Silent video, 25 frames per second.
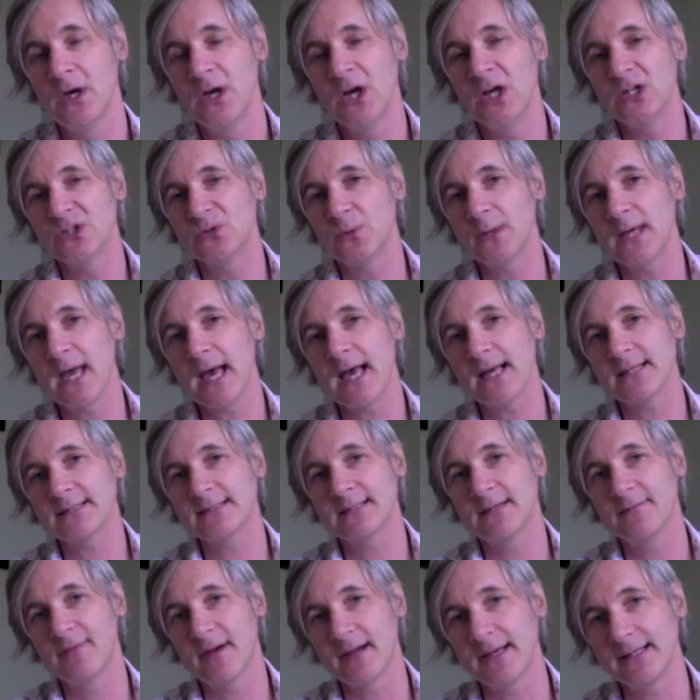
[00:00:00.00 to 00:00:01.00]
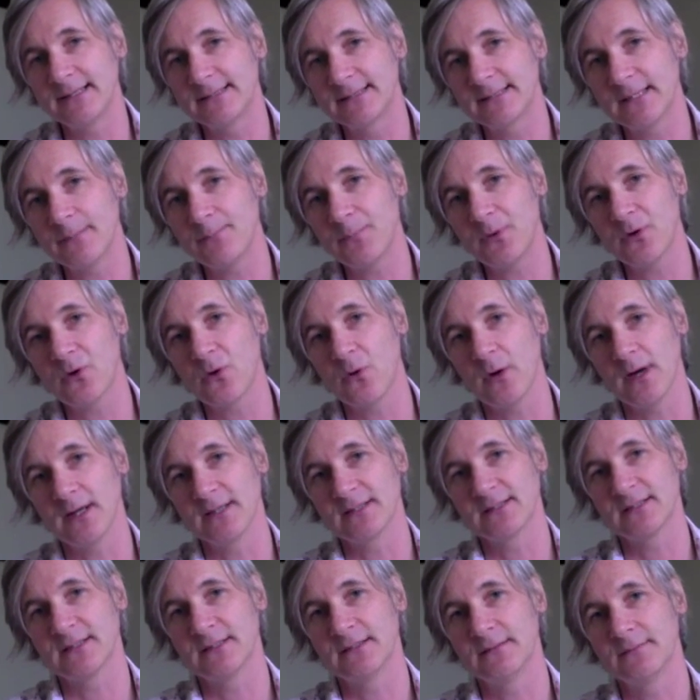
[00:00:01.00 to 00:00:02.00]
So we asked a very simple
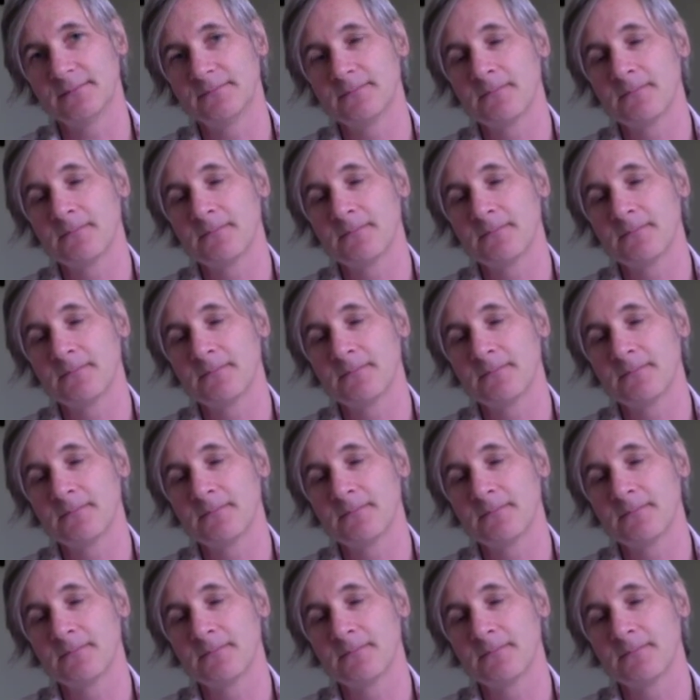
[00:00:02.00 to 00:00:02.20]
question,